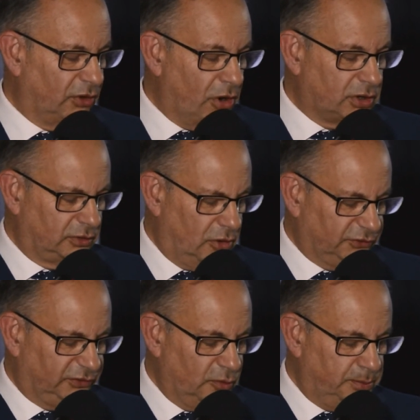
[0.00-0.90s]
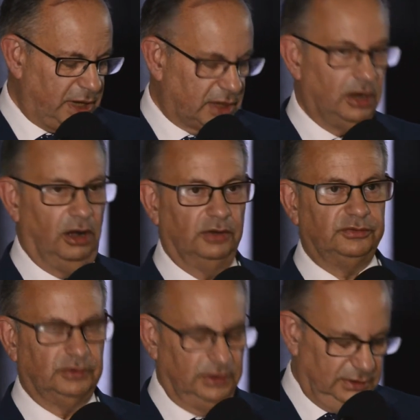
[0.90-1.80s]
Otto
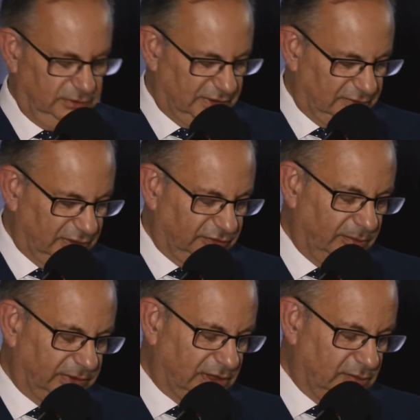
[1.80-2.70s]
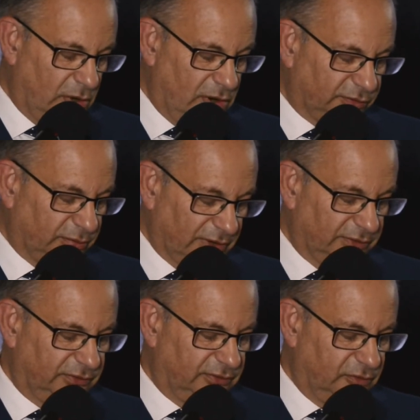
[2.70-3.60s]
Pickhardt, sounds like something out of Marx
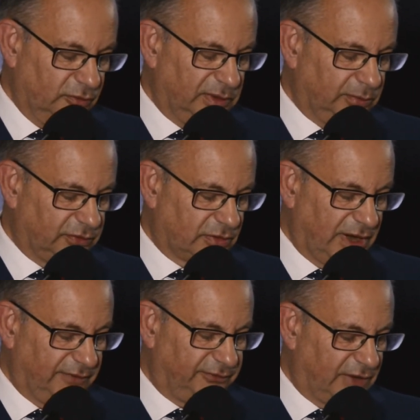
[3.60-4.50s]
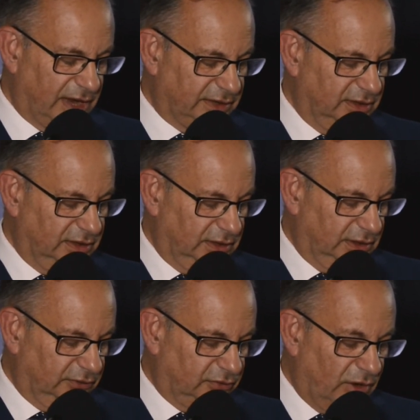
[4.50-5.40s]
Brothers, of whom he was a great fan,
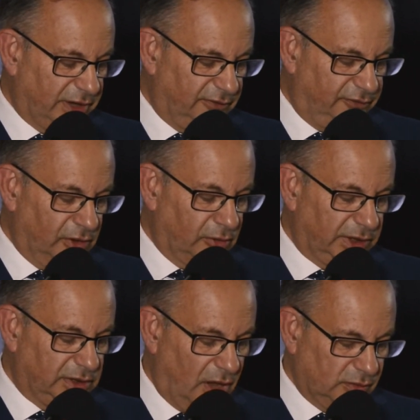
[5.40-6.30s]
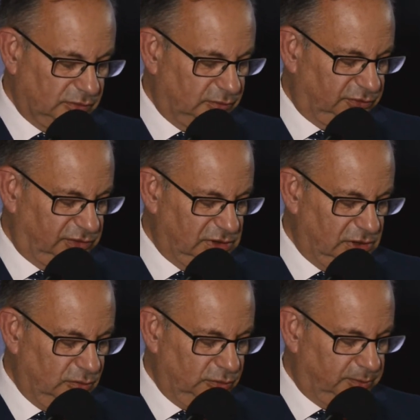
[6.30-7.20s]
to write the following note, which he
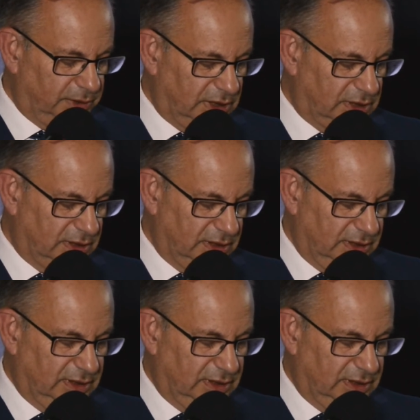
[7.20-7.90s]
knew would be